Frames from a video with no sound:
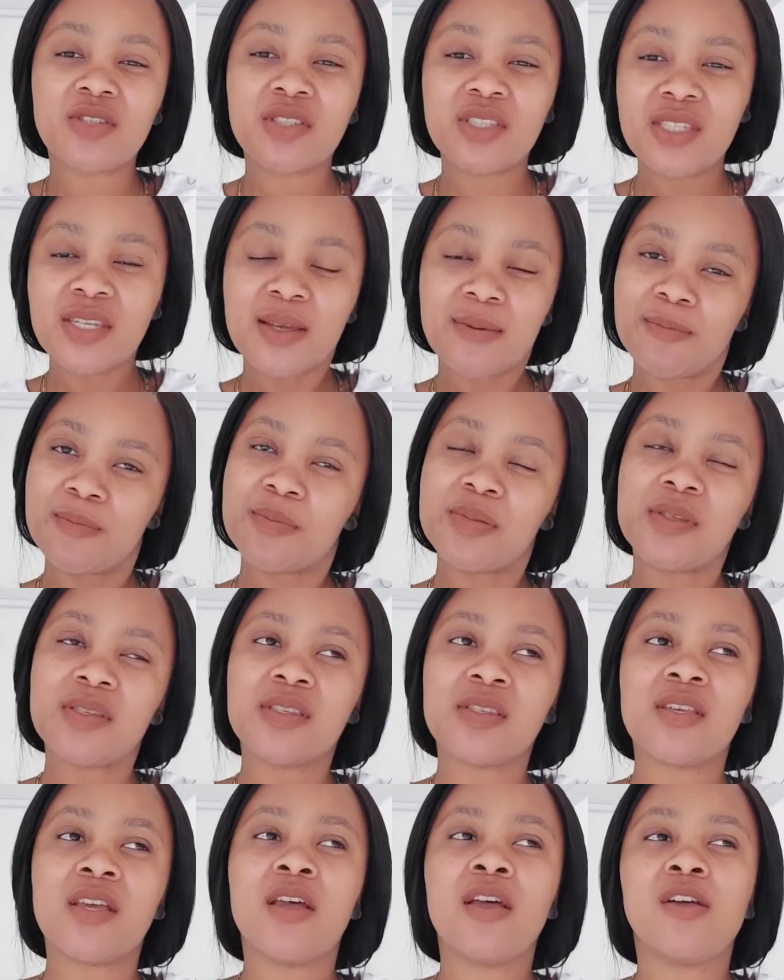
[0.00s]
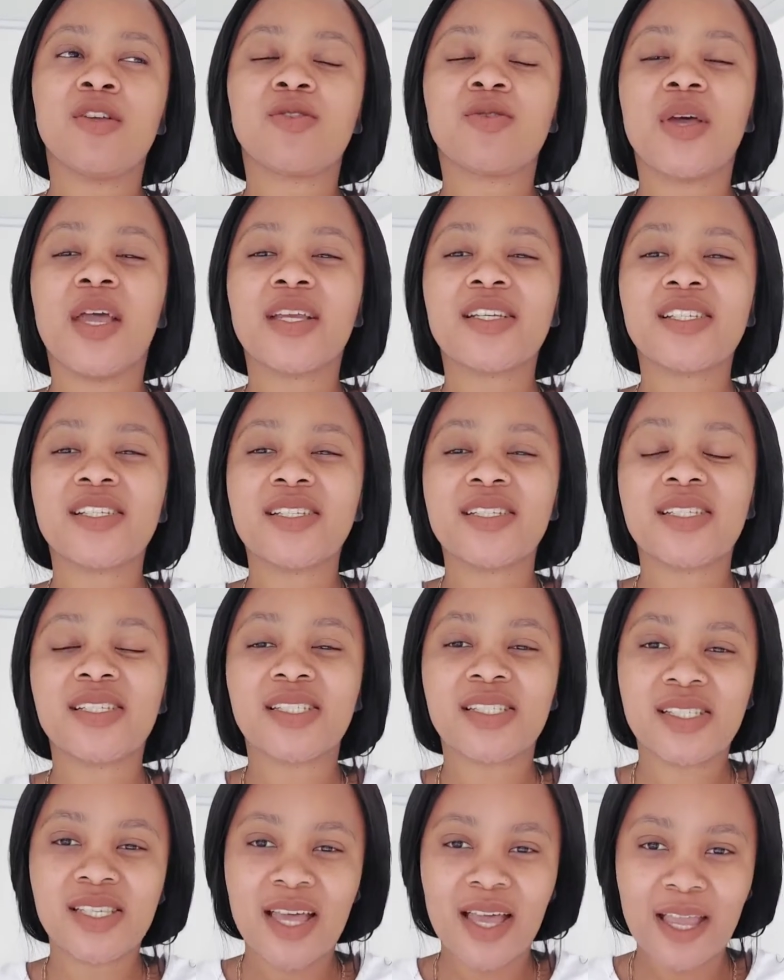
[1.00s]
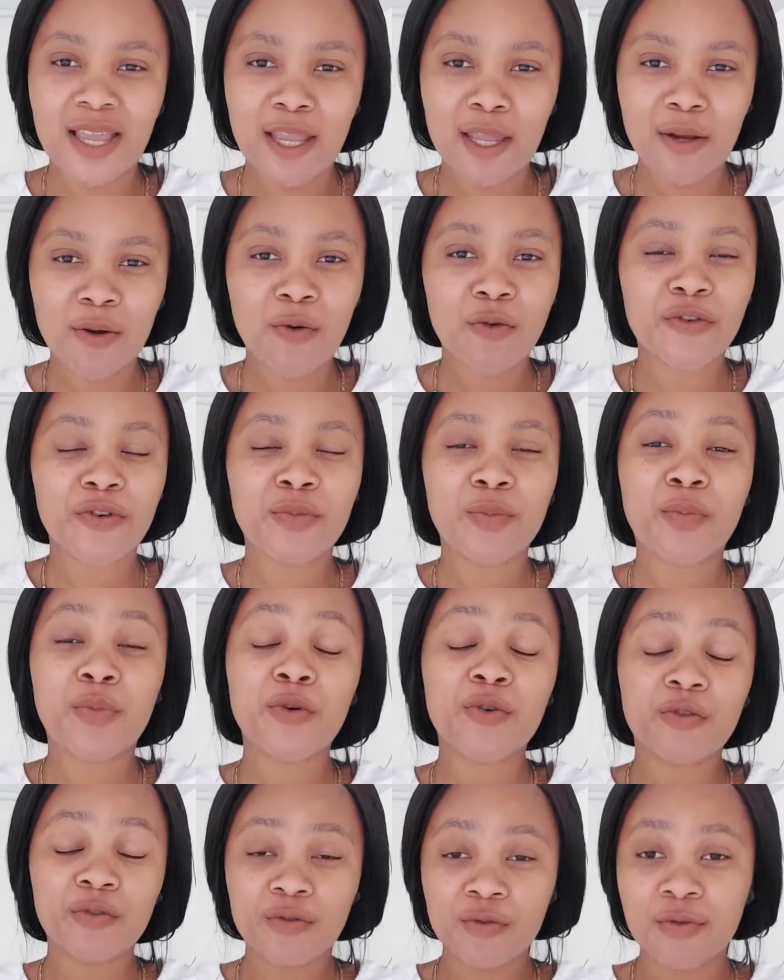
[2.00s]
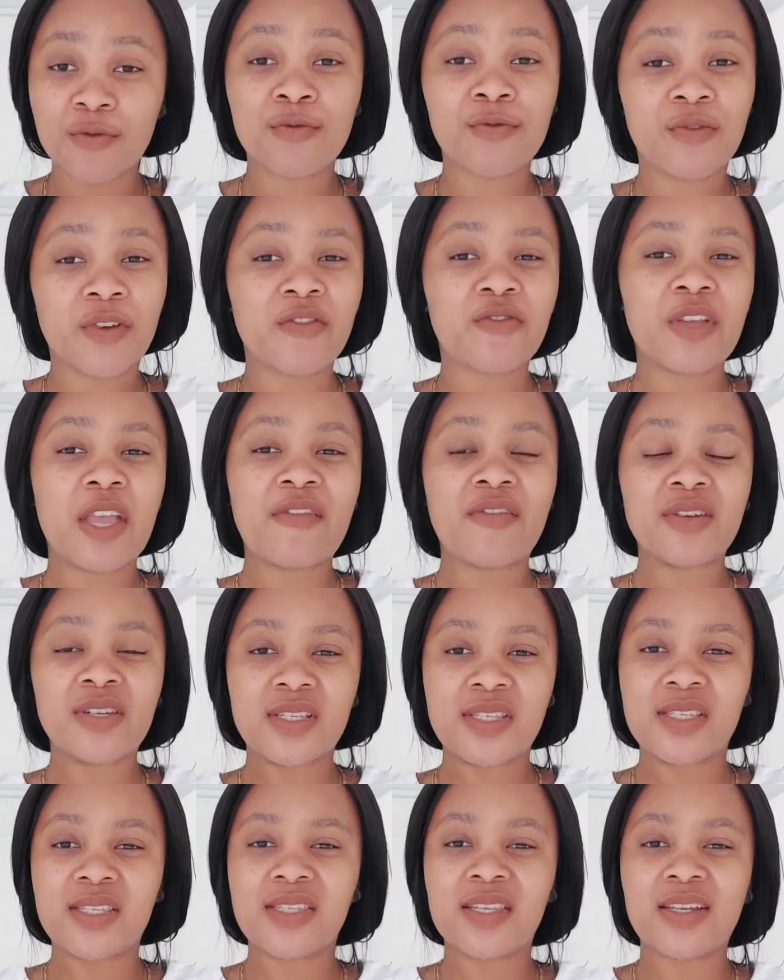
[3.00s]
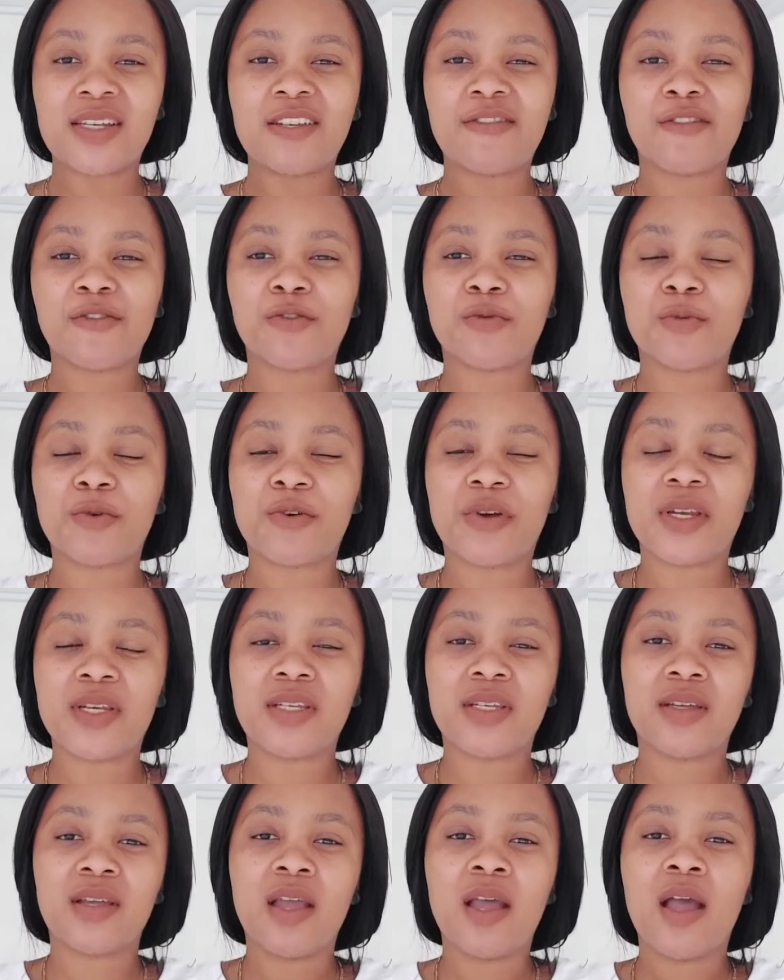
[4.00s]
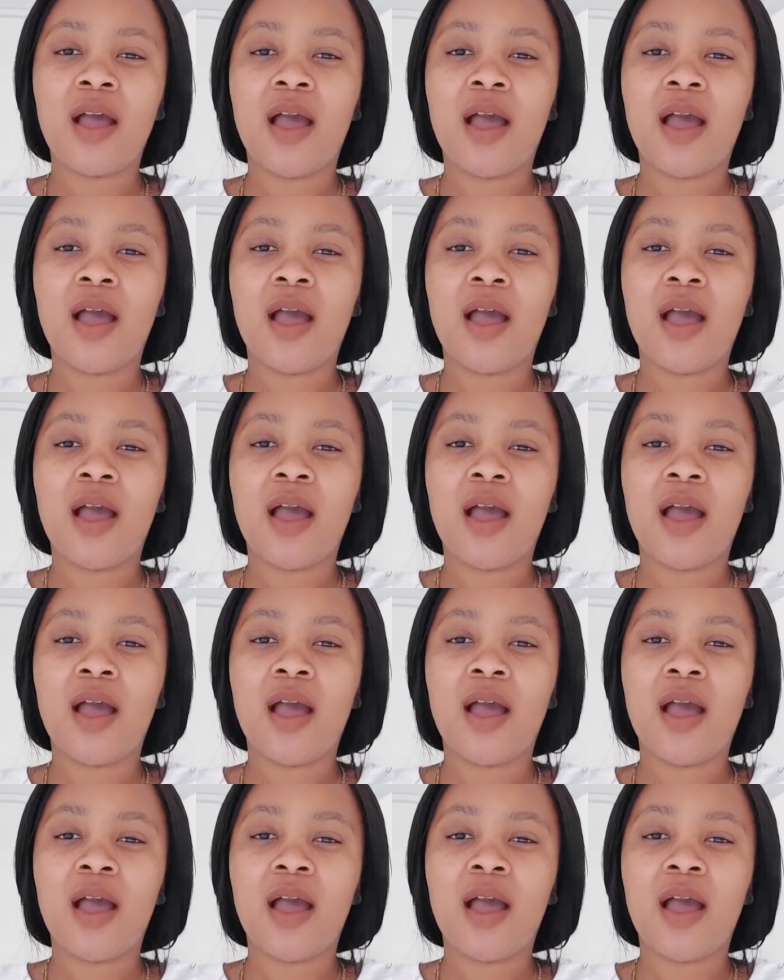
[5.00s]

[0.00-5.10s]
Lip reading: tips to actually design or improve if you have an existing living room already.